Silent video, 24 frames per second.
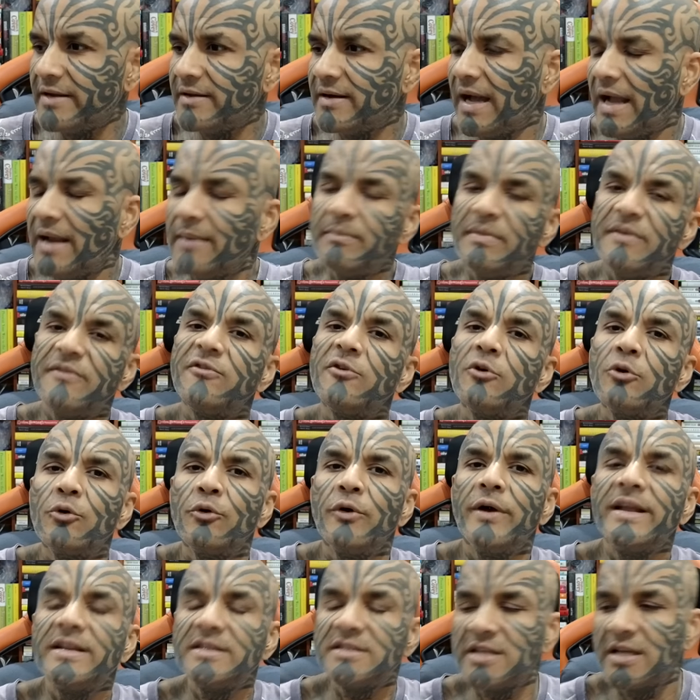And before
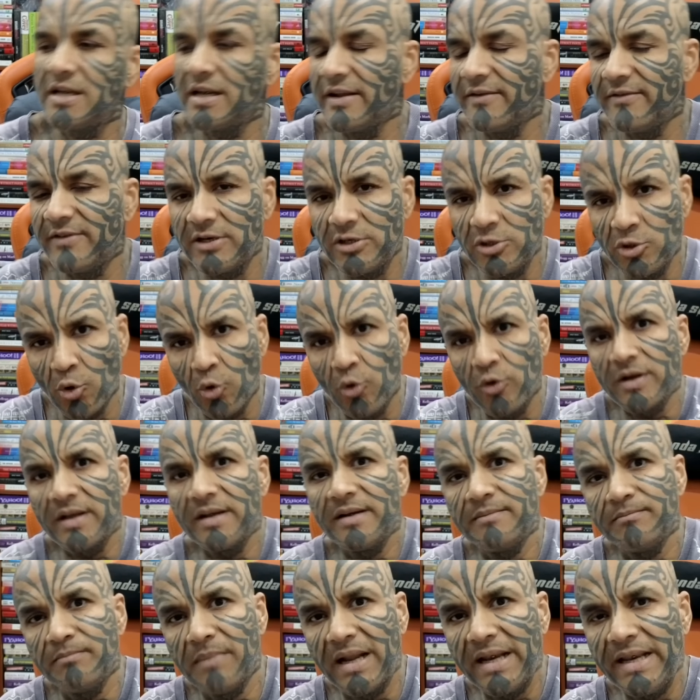going, she'll give her
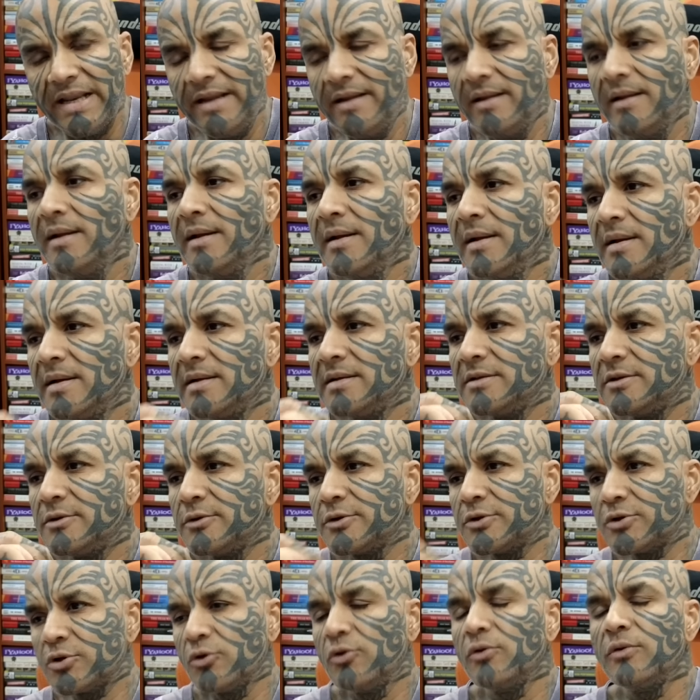token money to
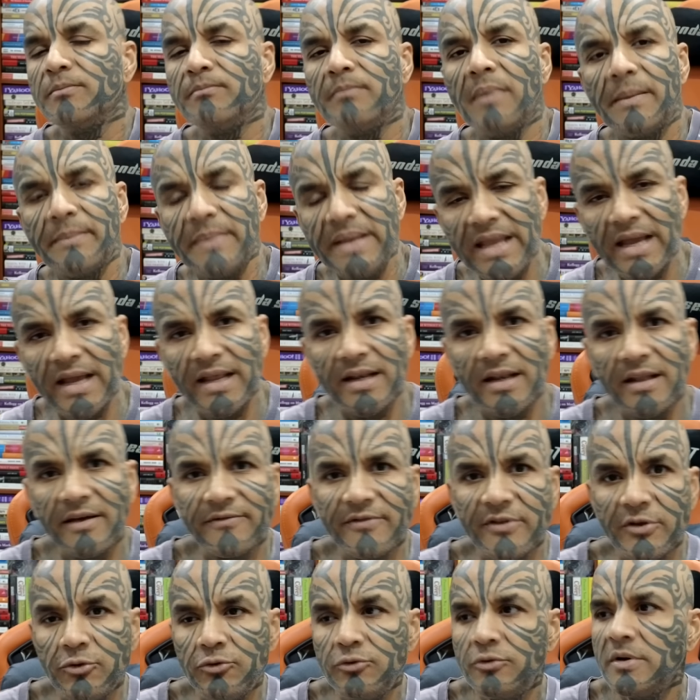show, Mummy, I love
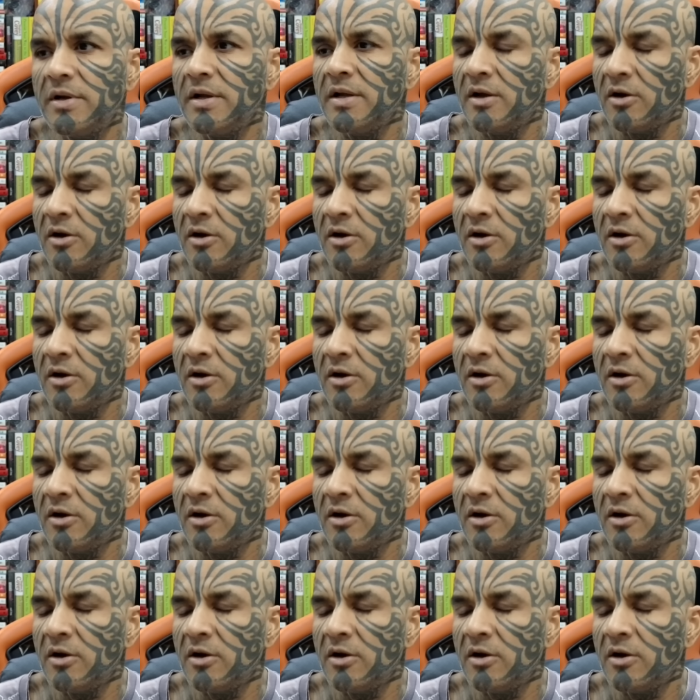you,